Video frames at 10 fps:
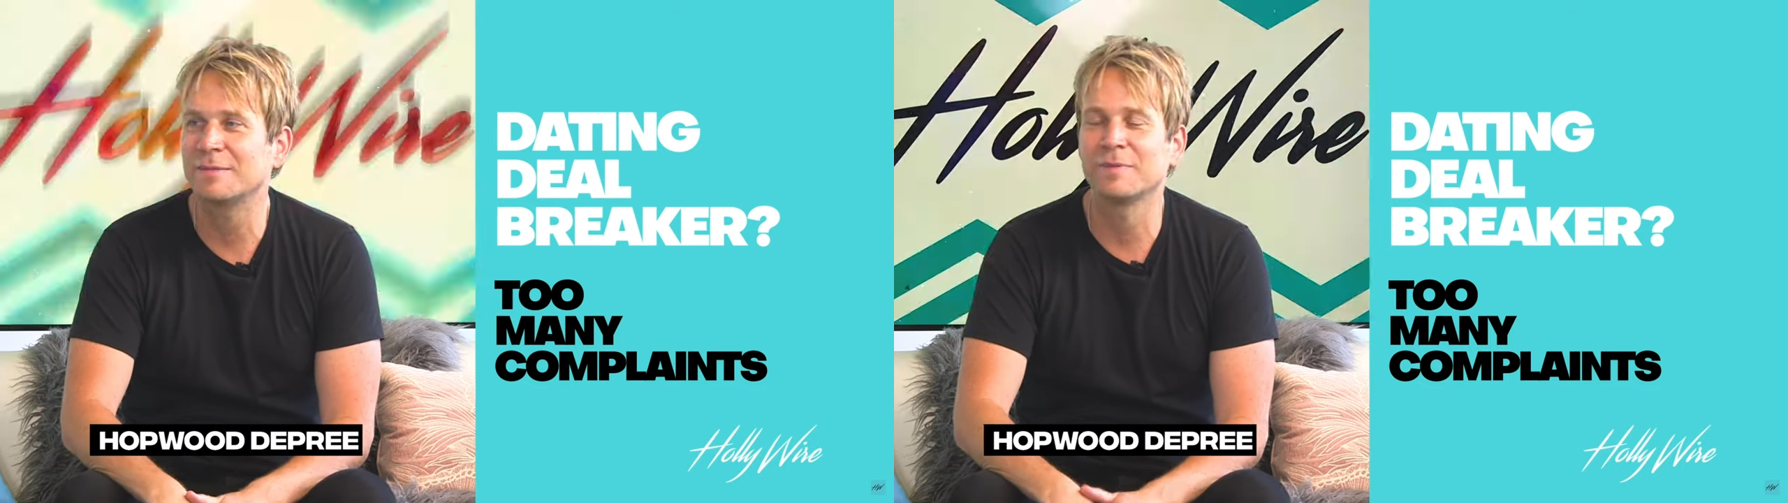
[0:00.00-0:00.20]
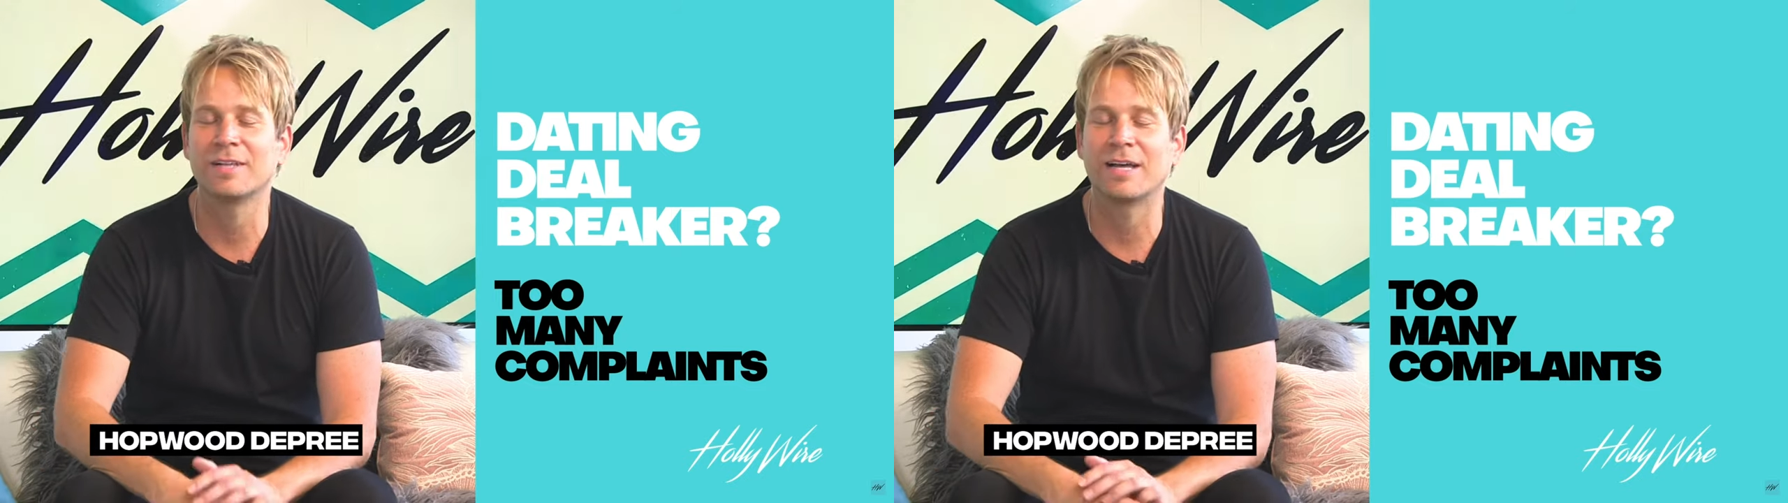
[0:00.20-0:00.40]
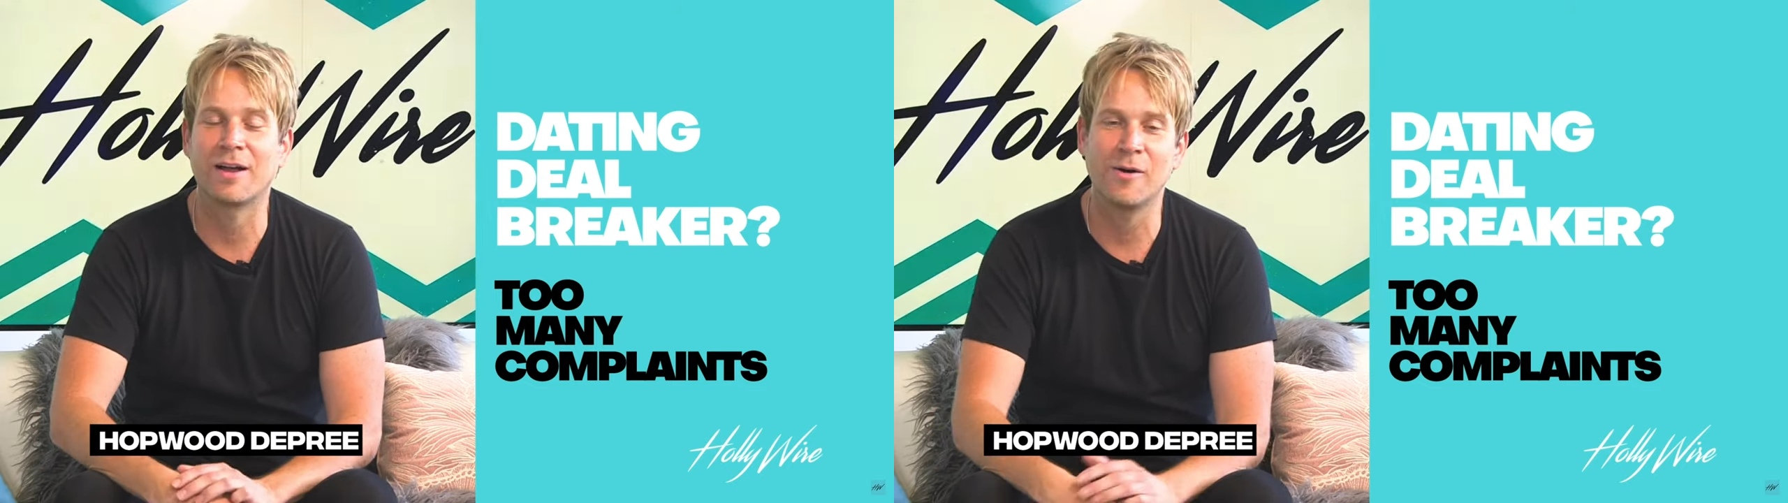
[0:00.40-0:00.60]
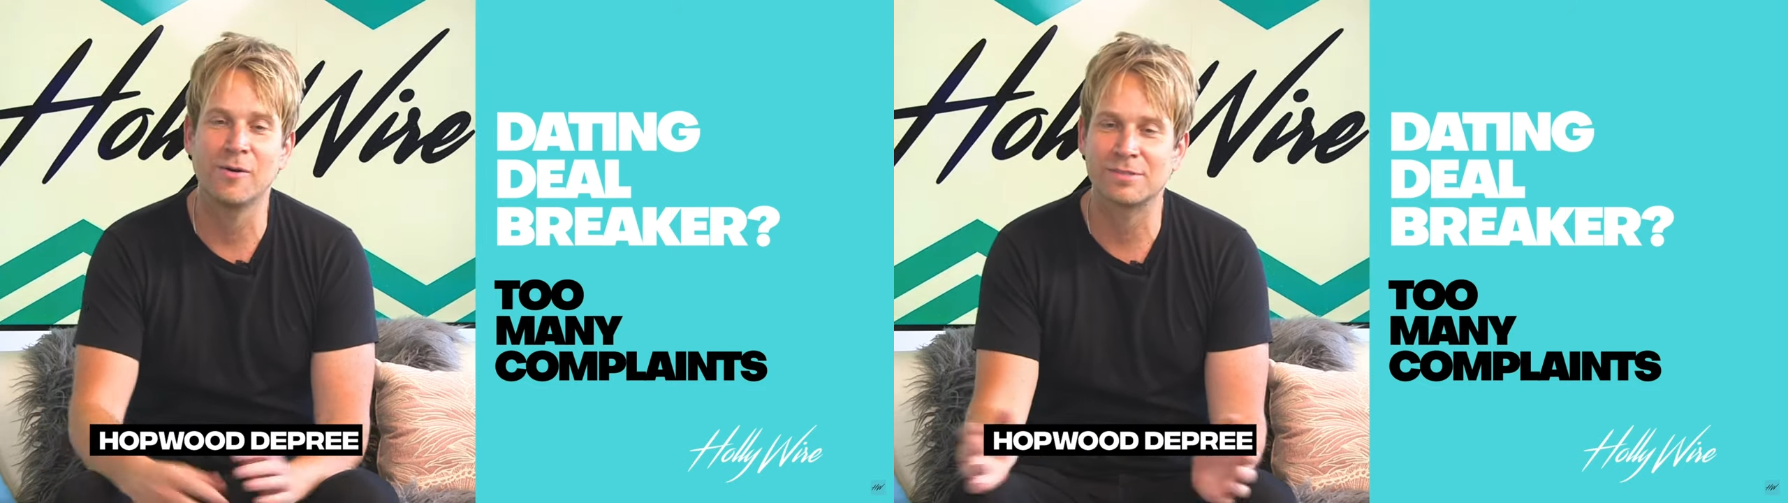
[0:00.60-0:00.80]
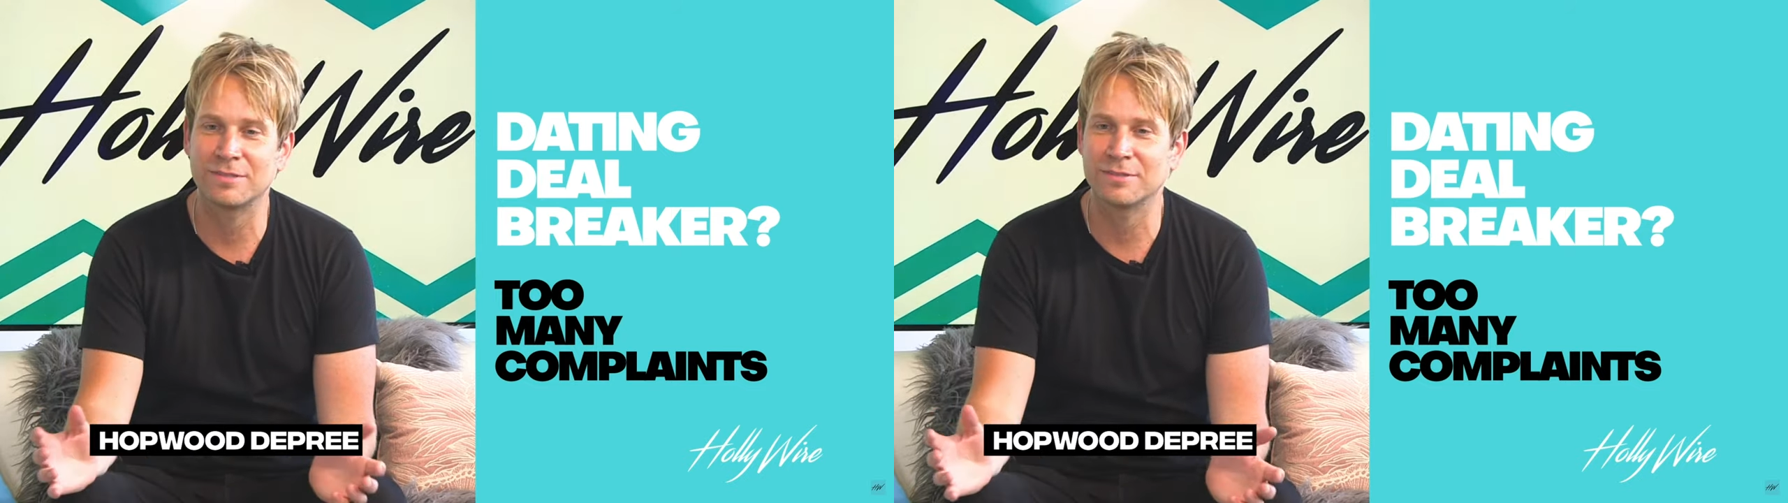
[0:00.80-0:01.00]
but like a
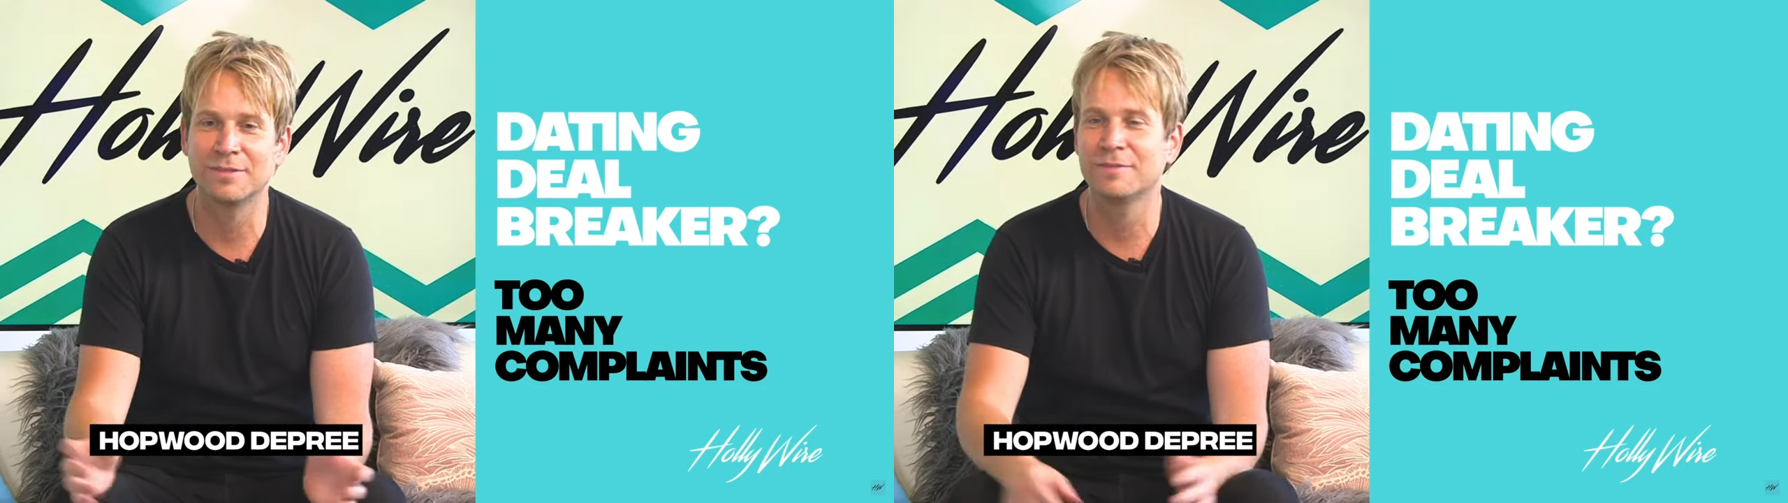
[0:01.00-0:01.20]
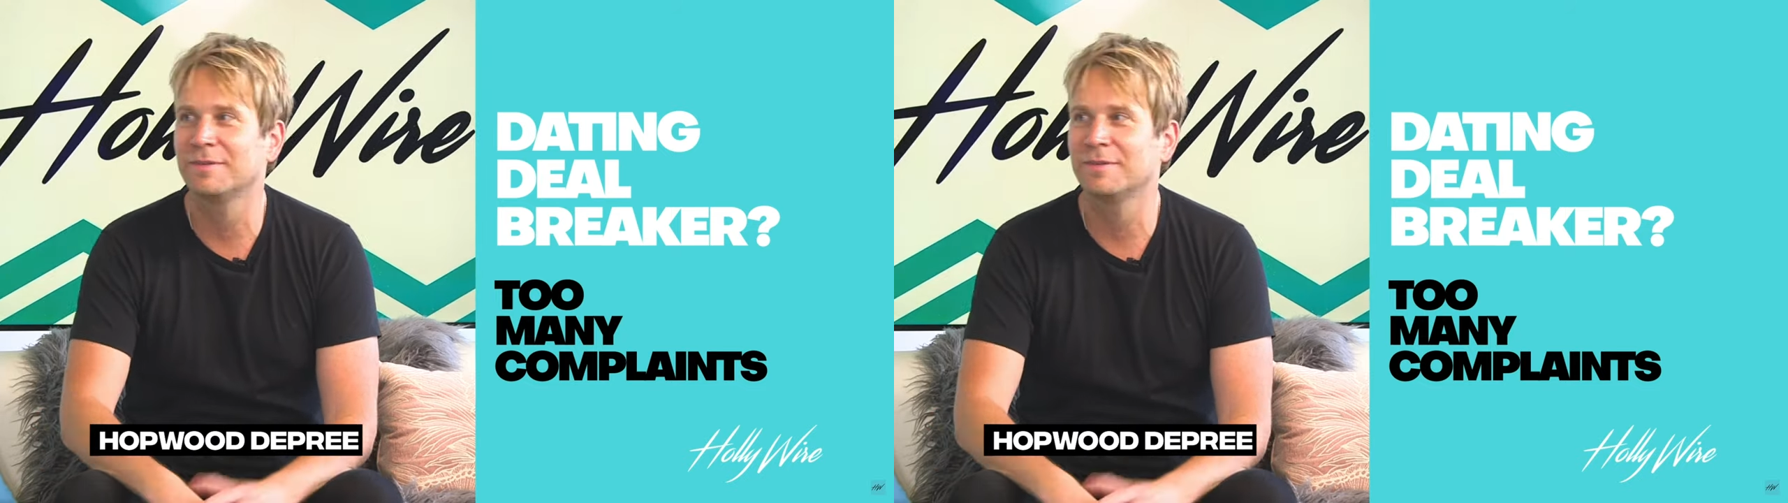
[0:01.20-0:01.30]
whole slew of